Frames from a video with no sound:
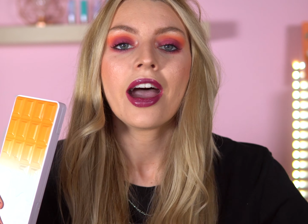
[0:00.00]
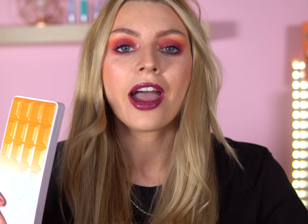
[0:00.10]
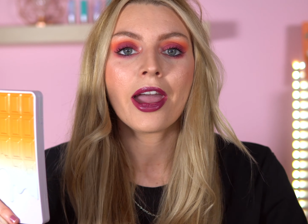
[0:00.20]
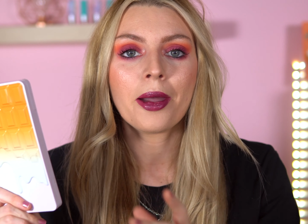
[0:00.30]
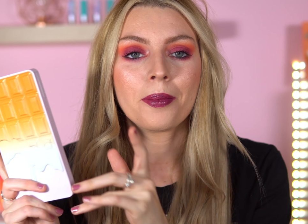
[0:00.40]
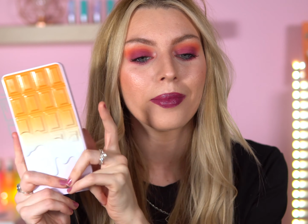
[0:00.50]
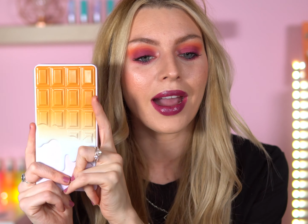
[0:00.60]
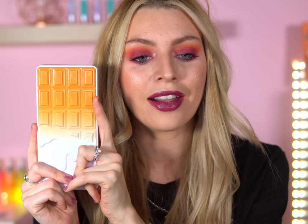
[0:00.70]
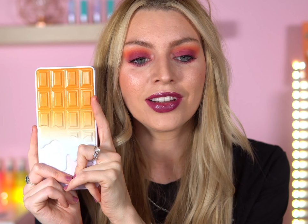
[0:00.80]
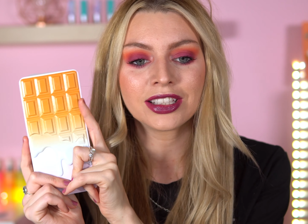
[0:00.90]
Um,
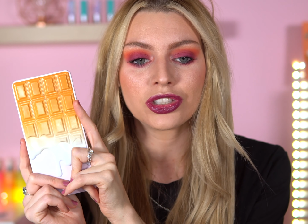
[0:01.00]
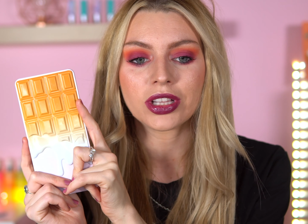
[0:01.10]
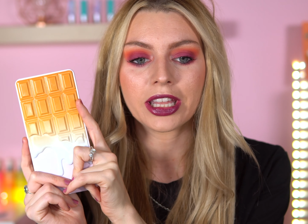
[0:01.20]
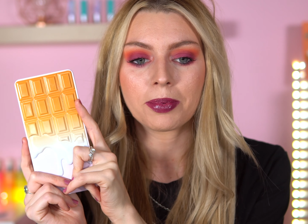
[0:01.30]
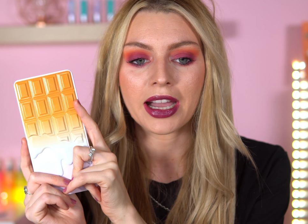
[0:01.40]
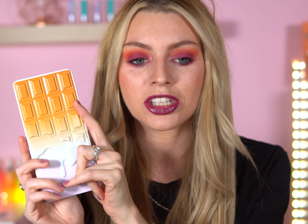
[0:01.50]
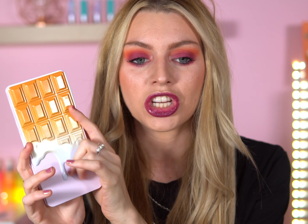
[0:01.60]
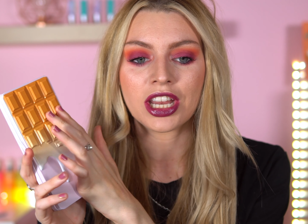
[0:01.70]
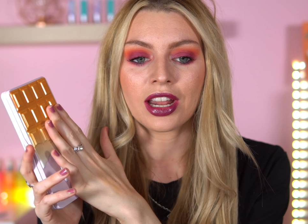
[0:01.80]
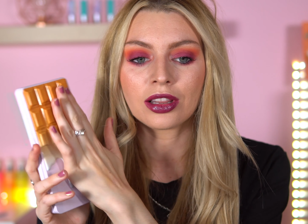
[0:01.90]
I really do like the
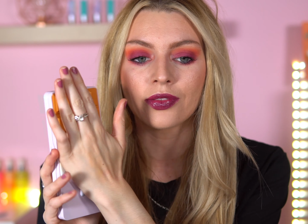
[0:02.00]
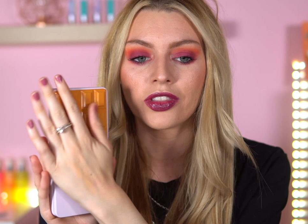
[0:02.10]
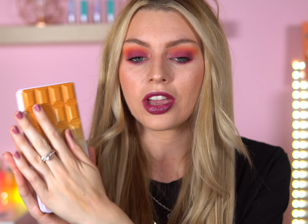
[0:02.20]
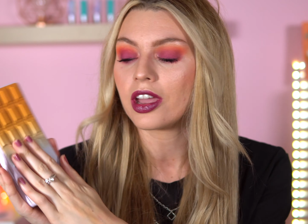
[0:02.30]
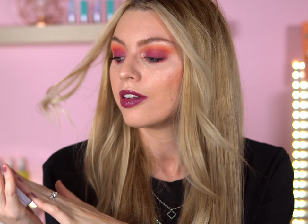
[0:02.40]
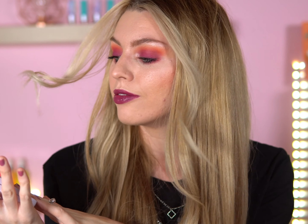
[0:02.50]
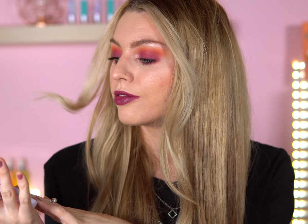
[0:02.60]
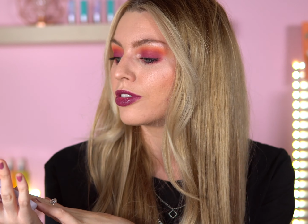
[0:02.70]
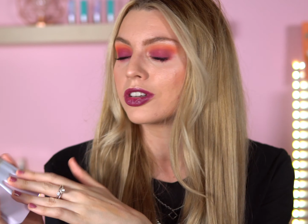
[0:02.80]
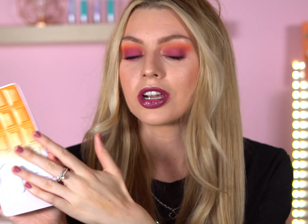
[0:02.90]
packaging. I love the
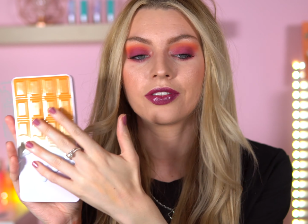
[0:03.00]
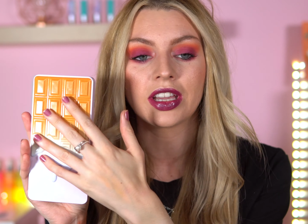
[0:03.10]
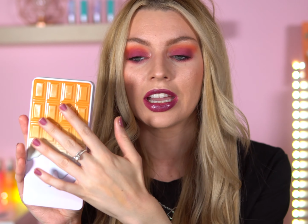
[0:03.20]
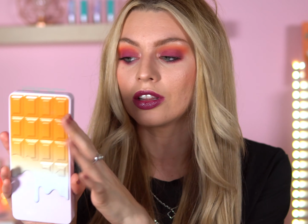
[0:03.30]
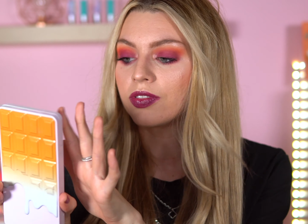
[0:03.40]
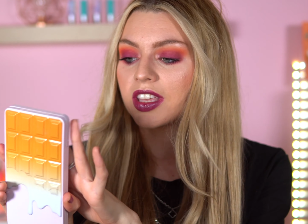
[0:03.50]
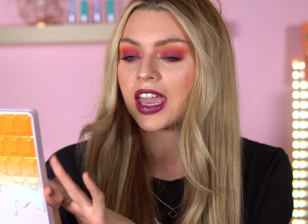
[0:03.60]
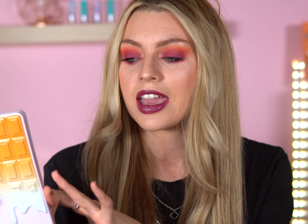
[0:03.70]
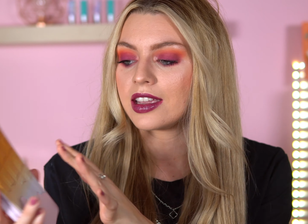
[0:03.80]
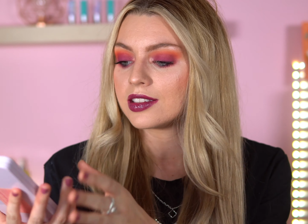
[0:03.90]
front of it. I love the
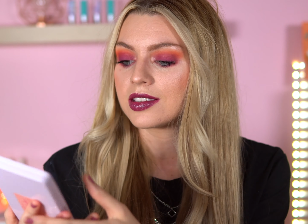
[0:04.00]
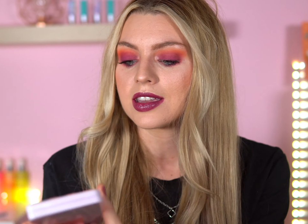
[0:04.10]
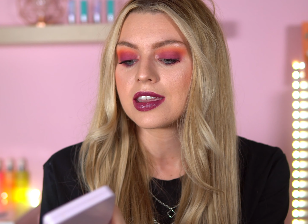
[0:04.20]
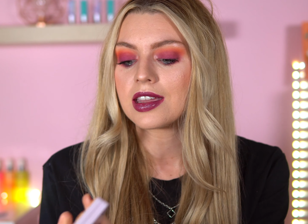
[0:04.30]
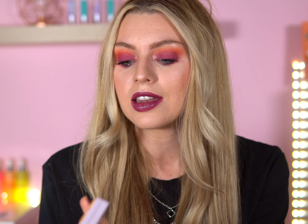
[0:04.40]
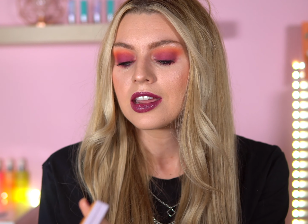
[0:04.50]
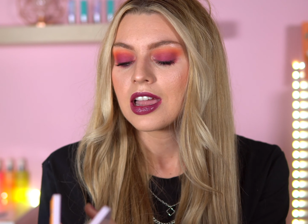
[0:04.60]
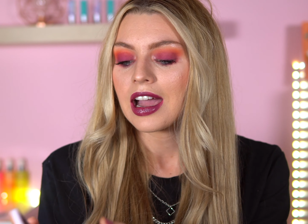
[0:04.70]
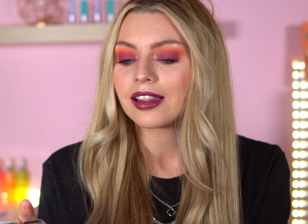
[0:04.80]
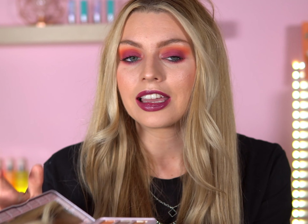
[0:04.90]
casing.
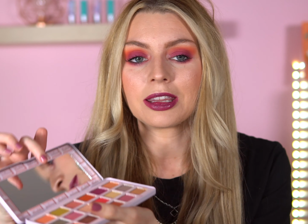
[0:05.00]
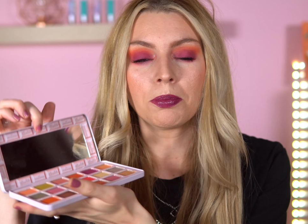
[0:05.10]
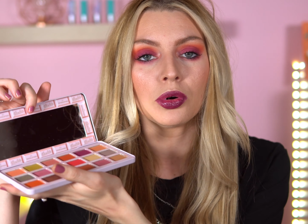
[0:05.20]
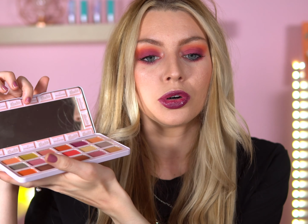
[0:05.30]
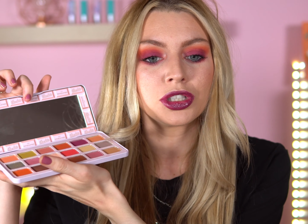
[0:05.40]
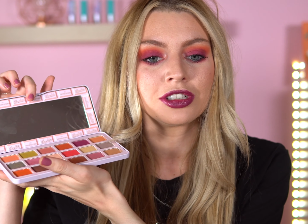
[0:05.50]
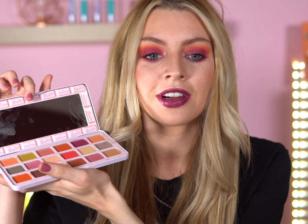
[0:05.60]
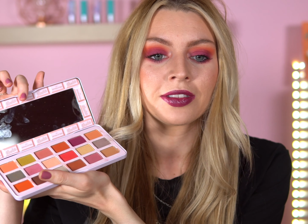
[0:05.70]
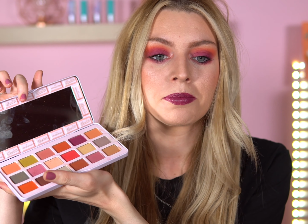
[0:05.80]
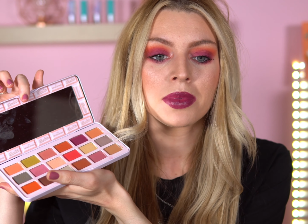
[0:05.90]
I like the border
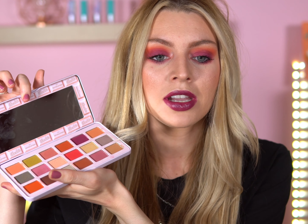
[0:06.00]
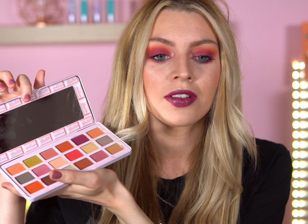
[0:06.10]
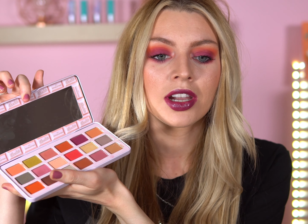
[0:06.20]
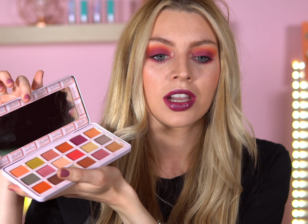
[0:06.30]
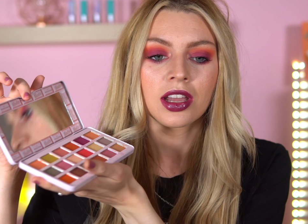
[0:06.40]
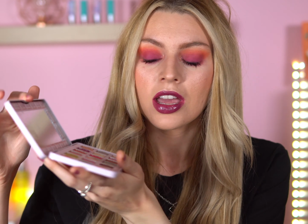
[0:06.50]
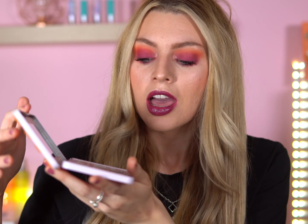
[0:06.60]
around the mirror.